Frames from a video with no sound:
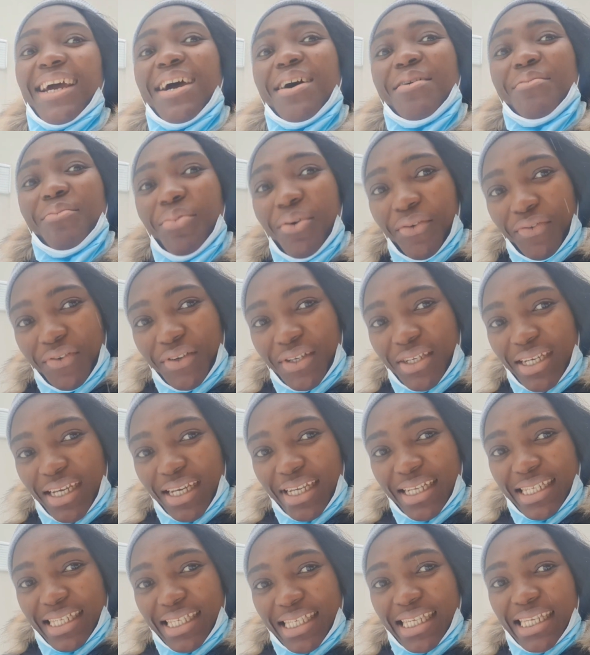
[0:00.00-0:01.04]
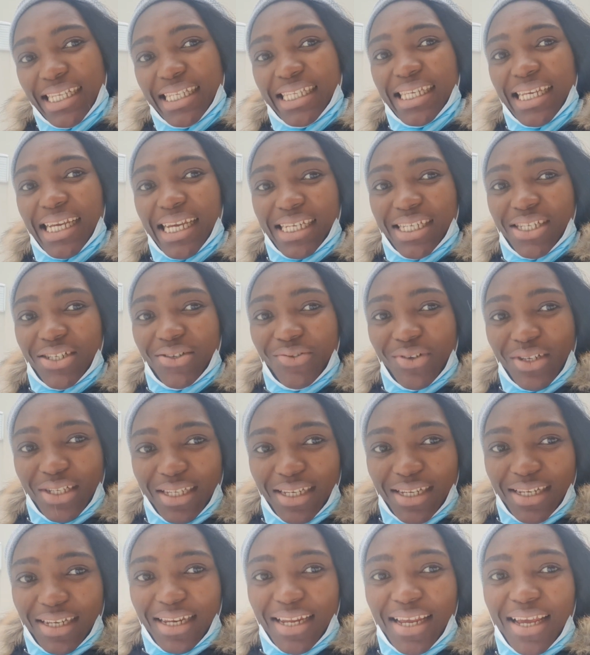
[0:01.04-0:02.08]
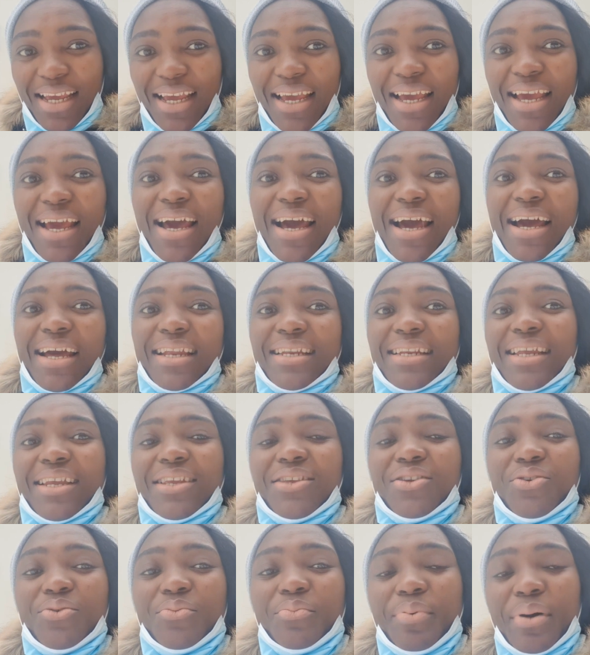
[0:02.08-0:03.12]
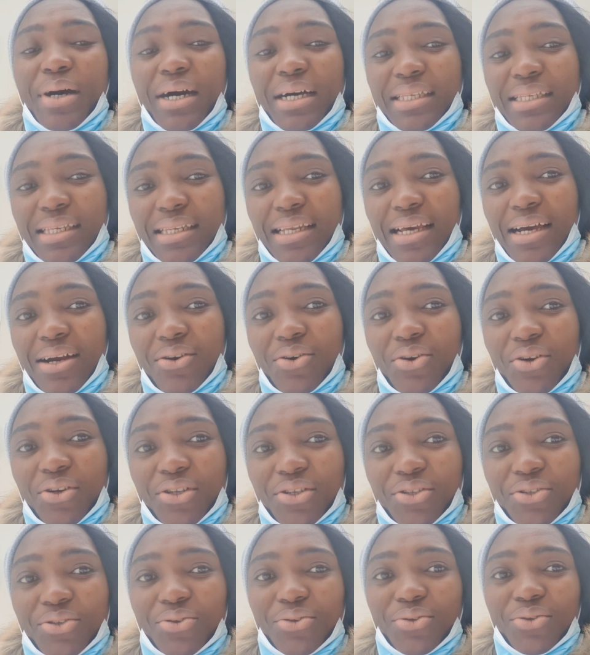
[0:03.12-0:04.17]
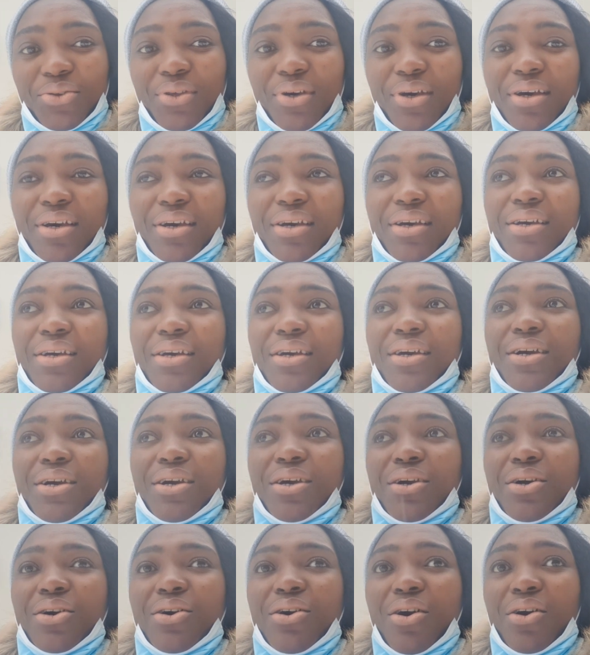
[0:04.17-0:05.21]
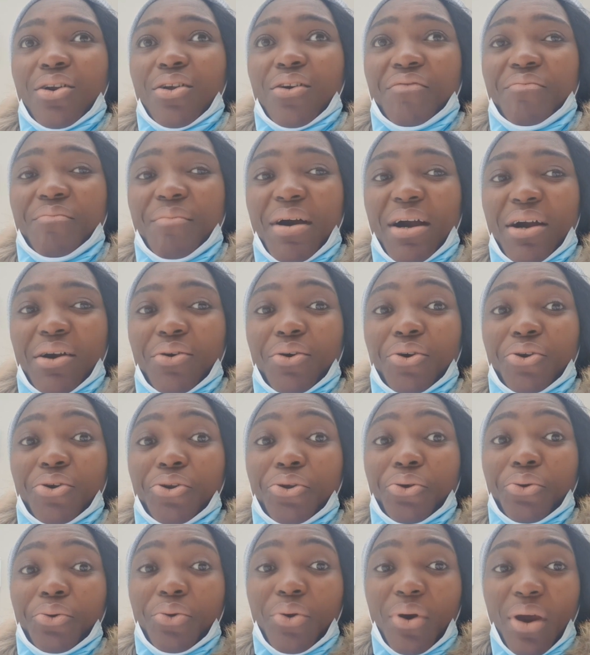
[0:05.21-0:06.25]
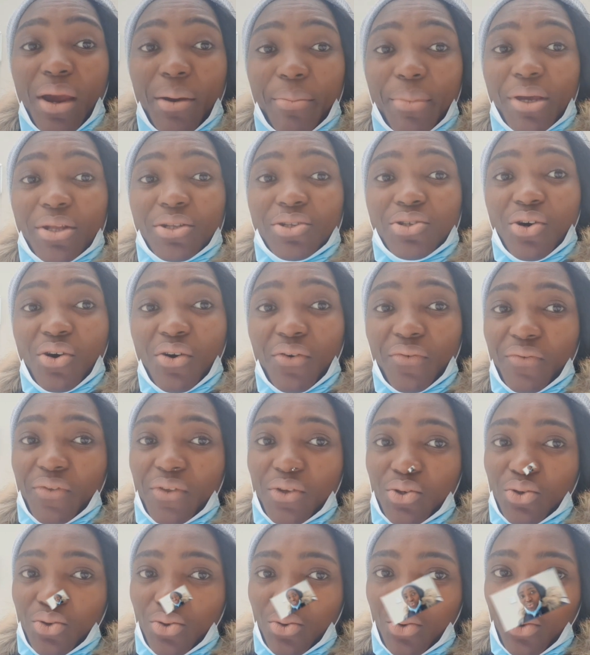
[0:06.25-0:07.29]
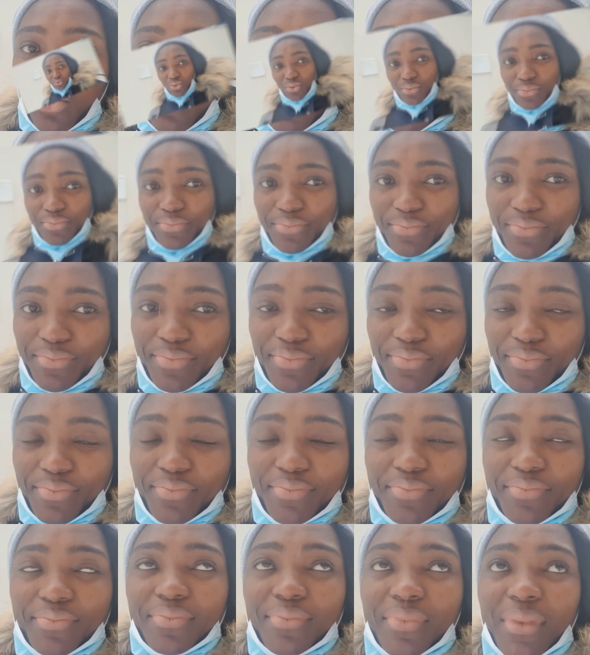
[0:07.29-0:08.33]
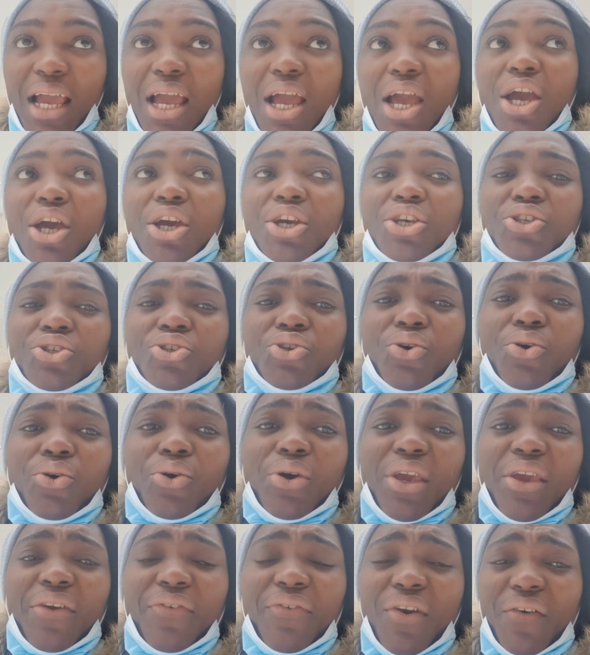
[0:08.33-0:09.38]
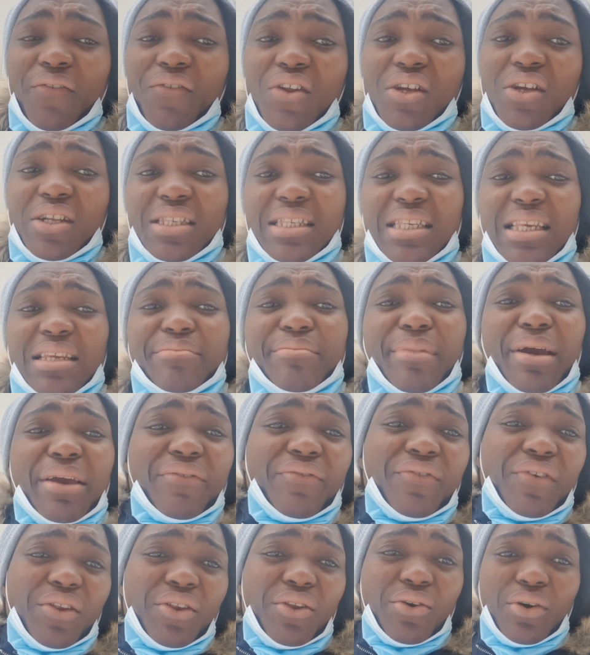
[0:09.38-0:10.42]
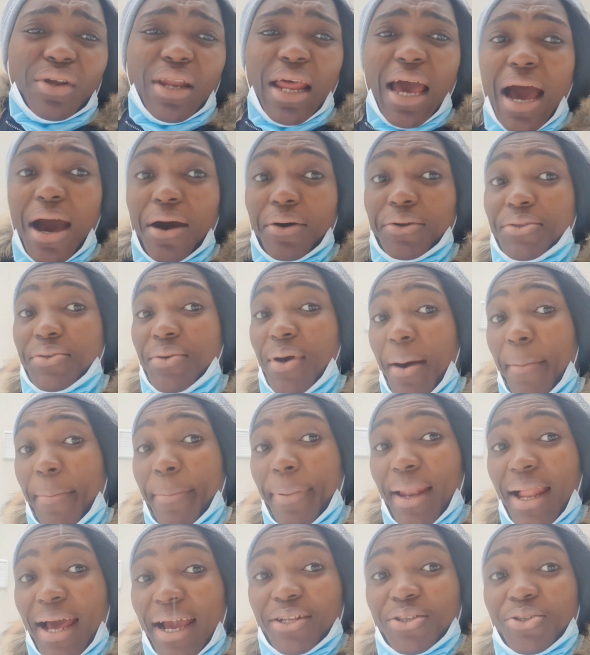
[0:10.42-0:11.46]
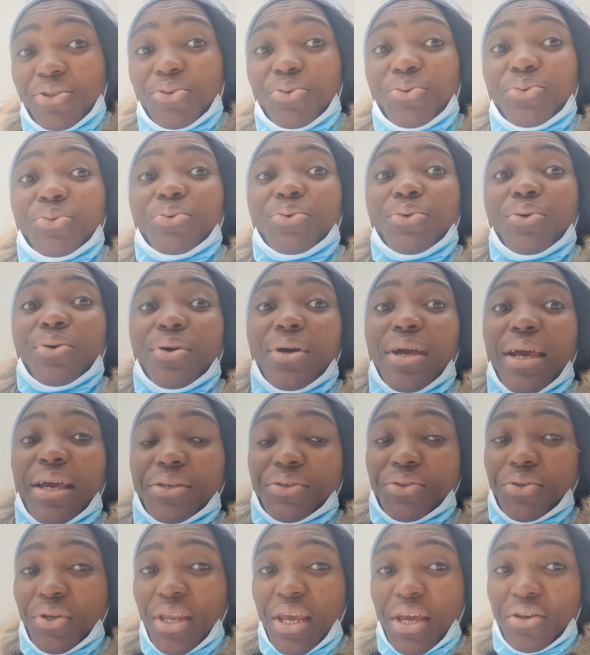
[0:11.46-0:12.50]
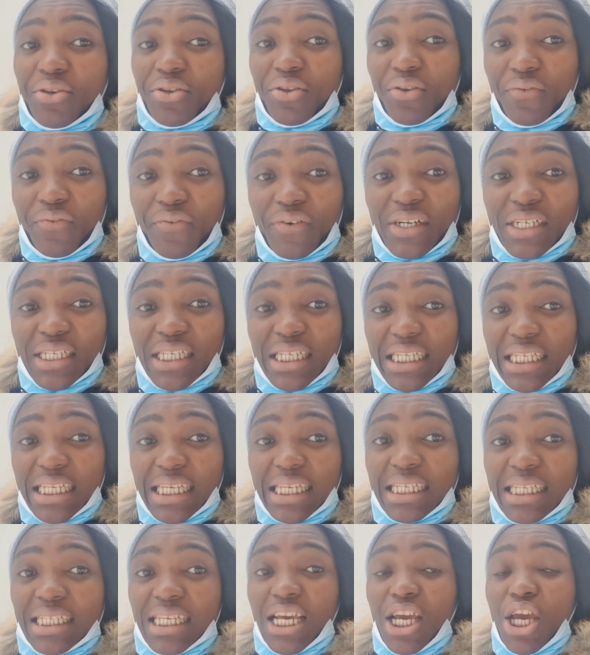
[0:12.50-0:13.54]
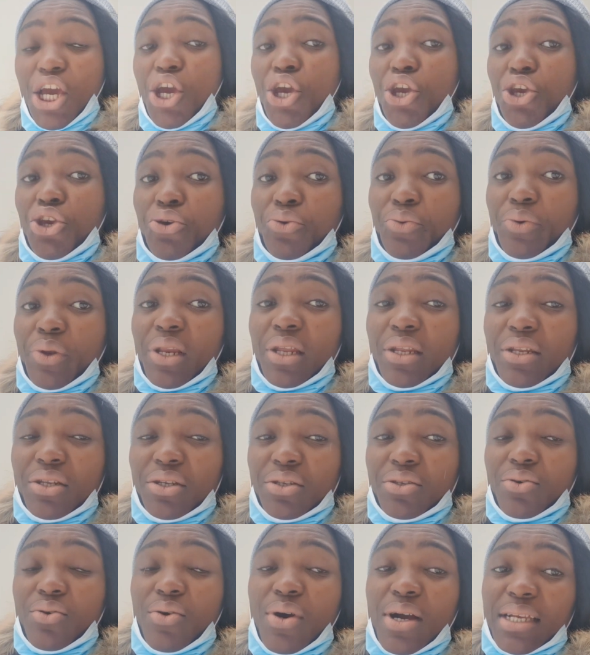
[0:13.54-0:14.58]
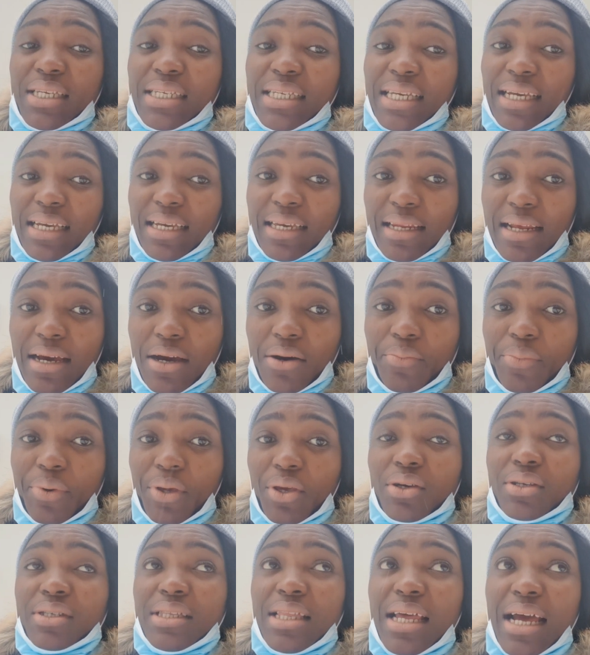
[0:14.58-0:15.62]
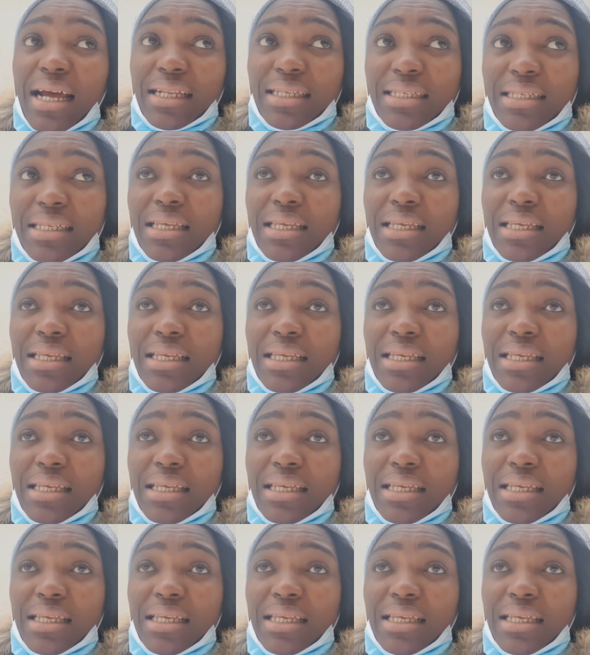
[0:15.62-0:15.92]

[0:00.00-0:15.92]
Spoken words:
proficiency test written and then you pass it according to the cutoff mark or the requirement of the school. So if you have not seen my video on how to apply to Estonian universities, you really need to go and check it out, because that